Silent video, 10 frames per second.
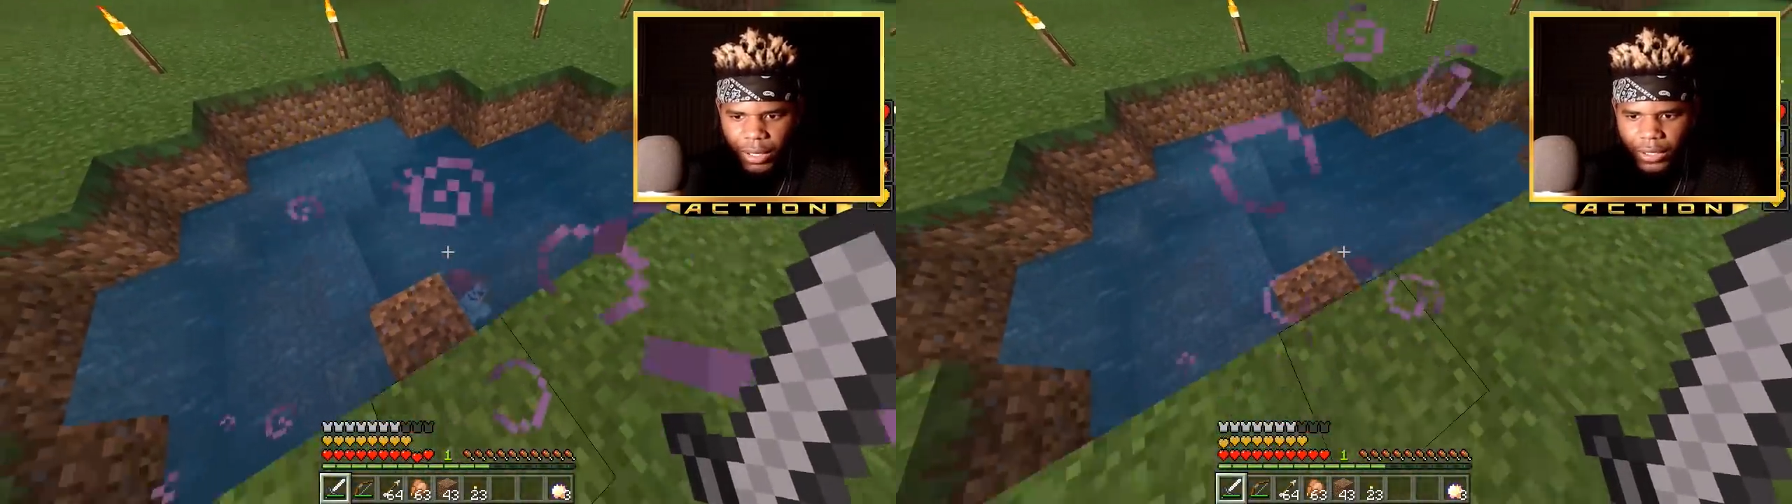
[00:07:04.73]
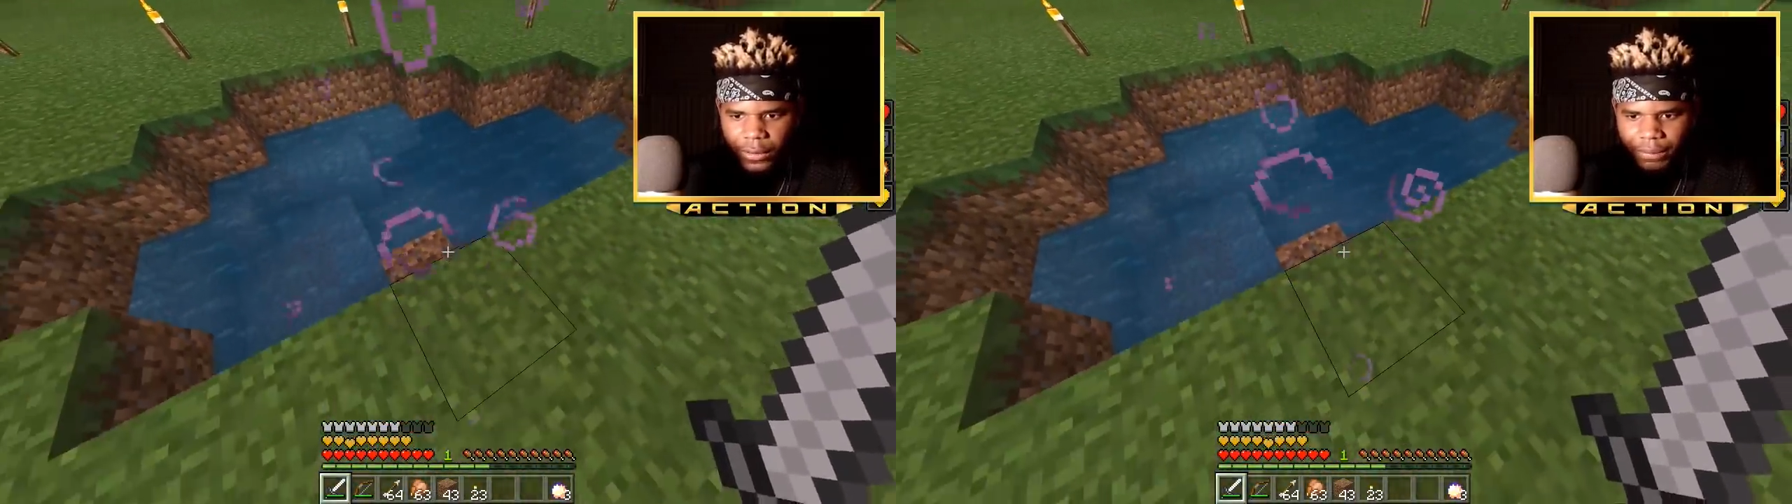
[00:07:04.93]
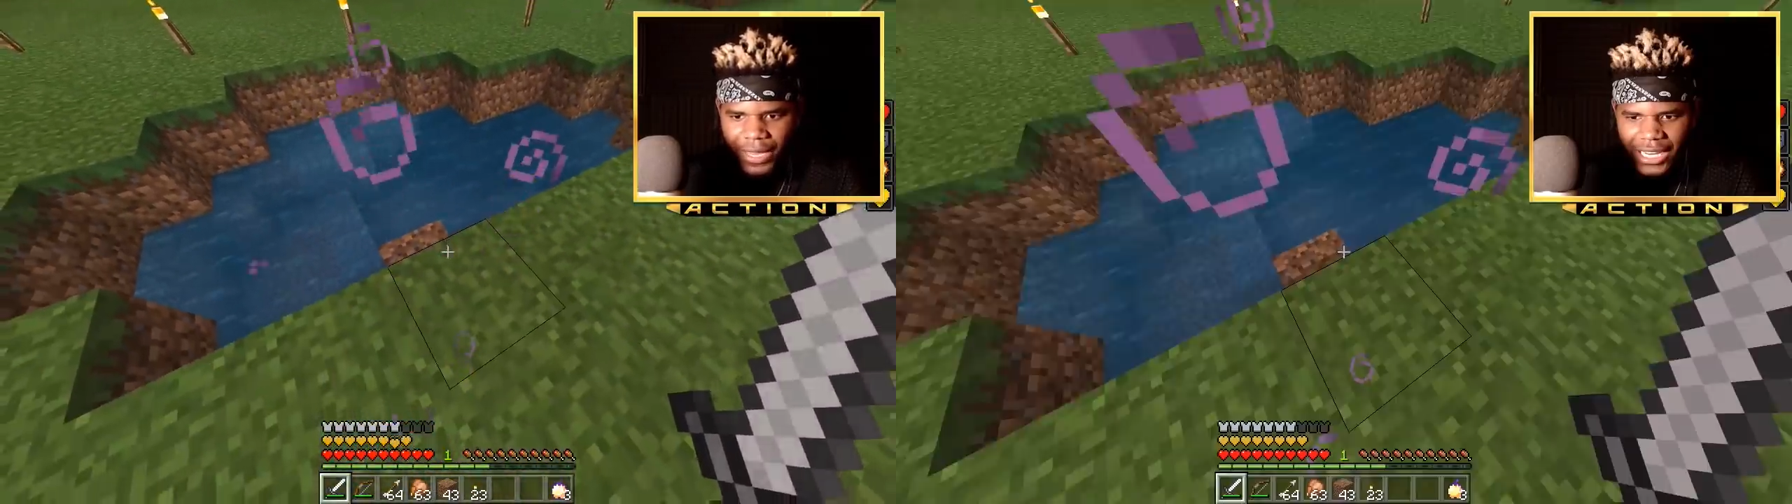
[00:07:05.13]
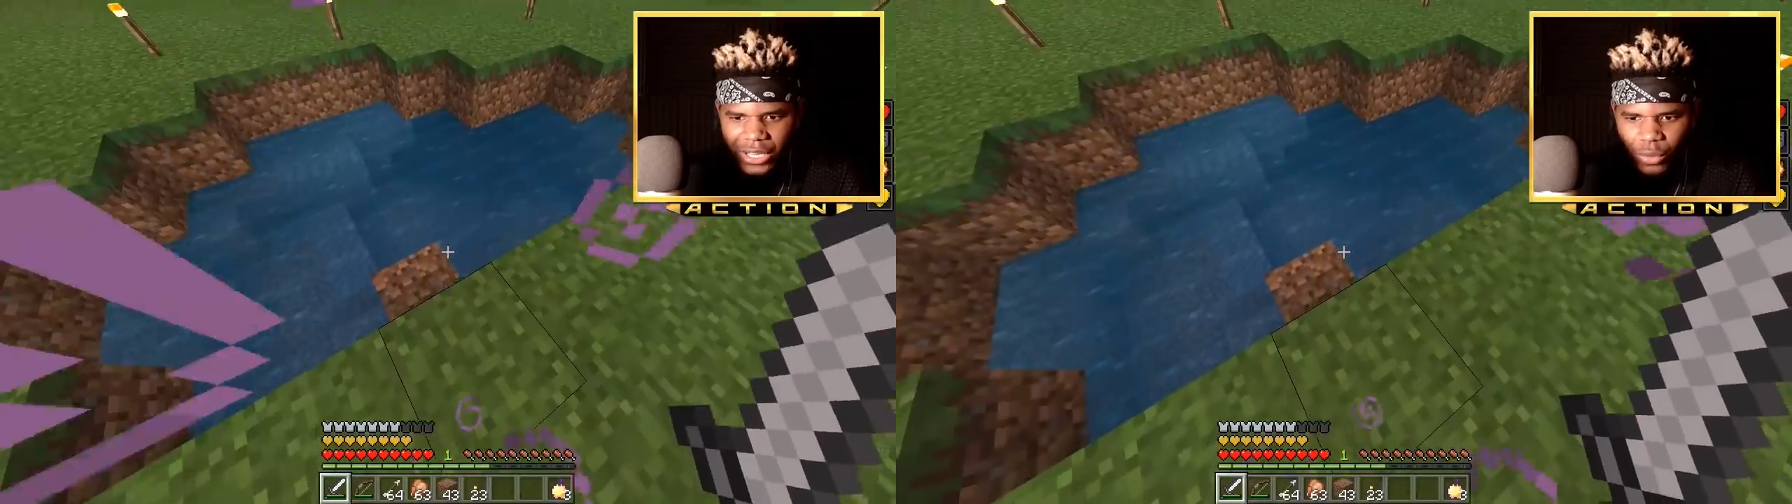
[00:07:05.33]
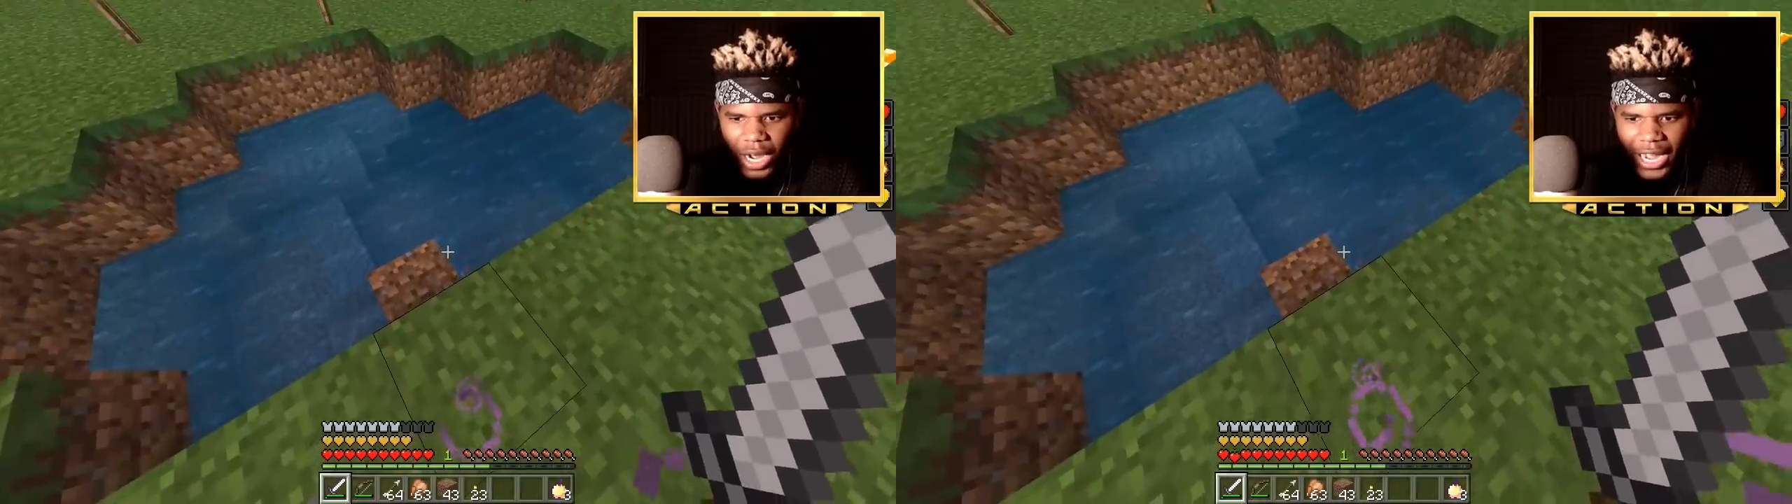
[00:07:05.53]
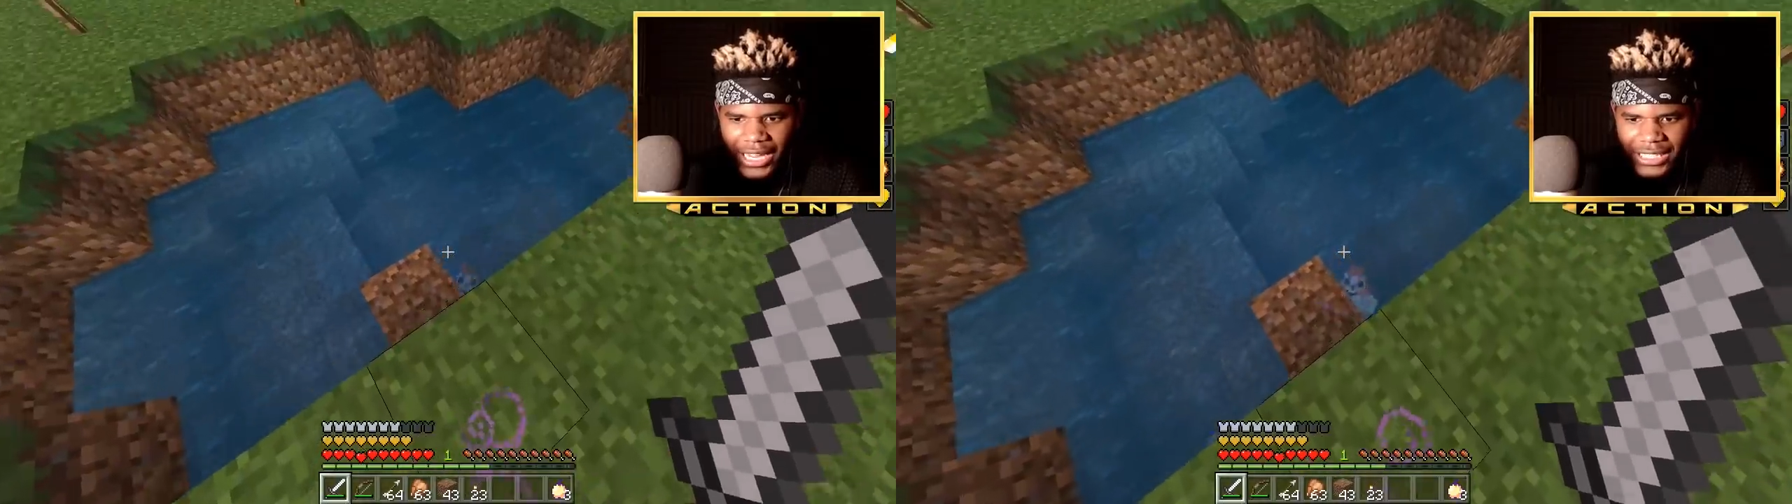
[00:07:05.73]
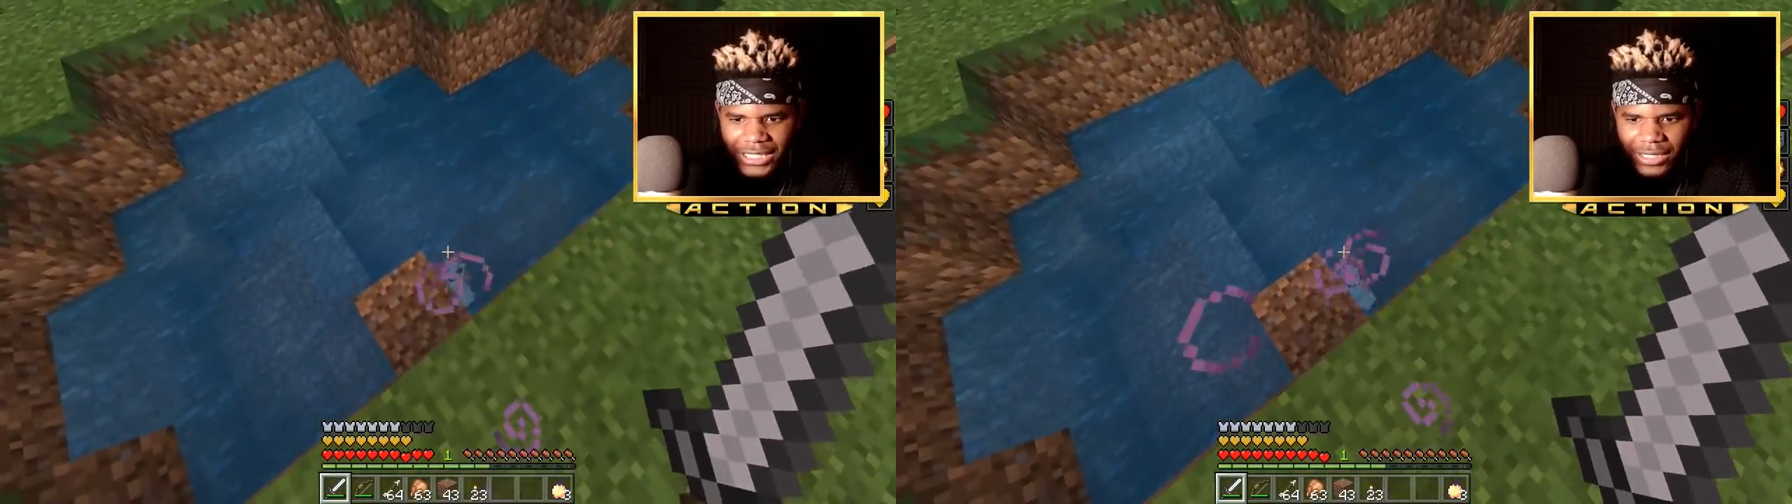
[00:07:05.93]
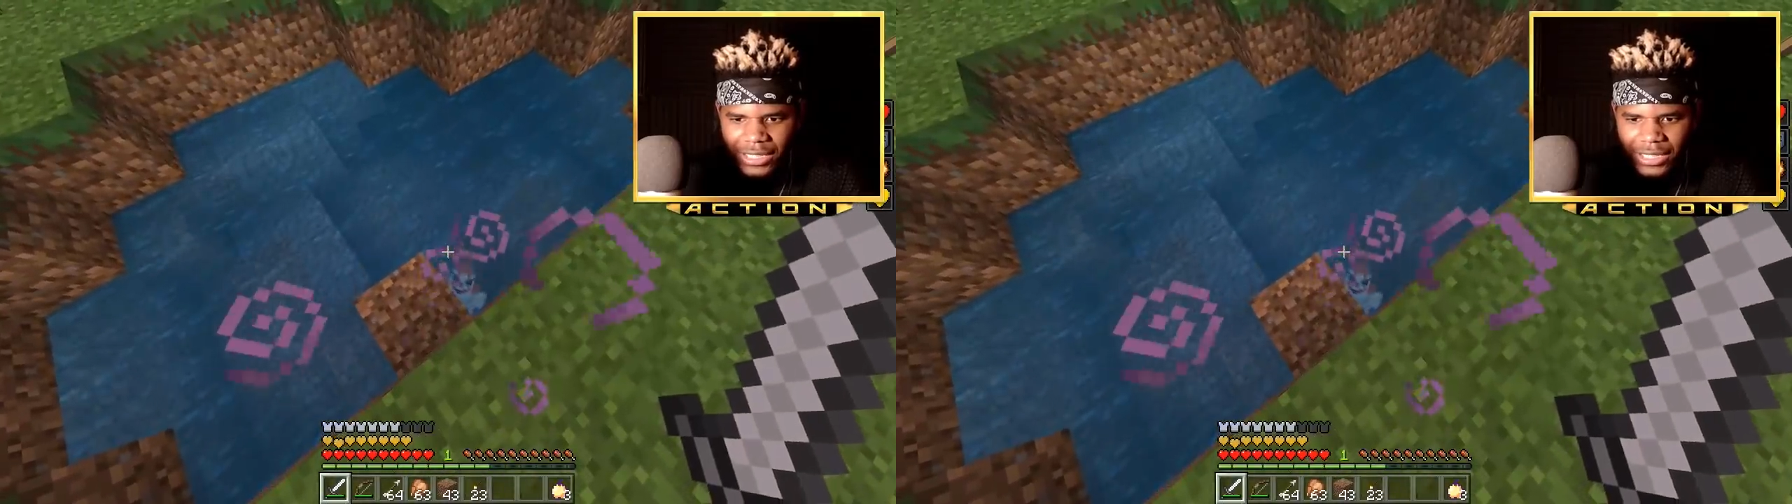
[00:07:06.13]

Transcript: Br Pennywise?